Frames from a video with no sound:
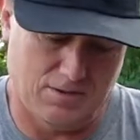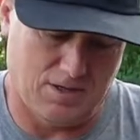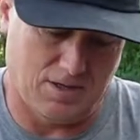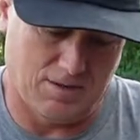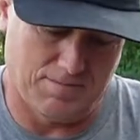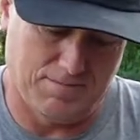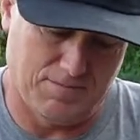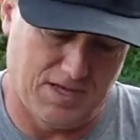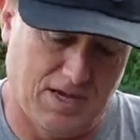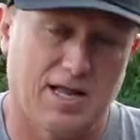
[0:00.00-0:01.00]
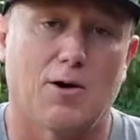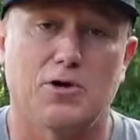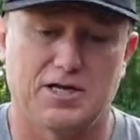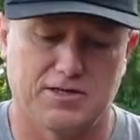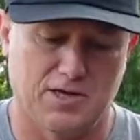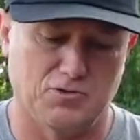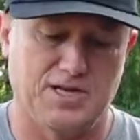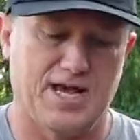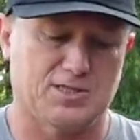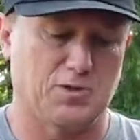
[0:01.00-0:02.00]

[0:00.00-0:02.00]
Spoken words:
And I will get to those next.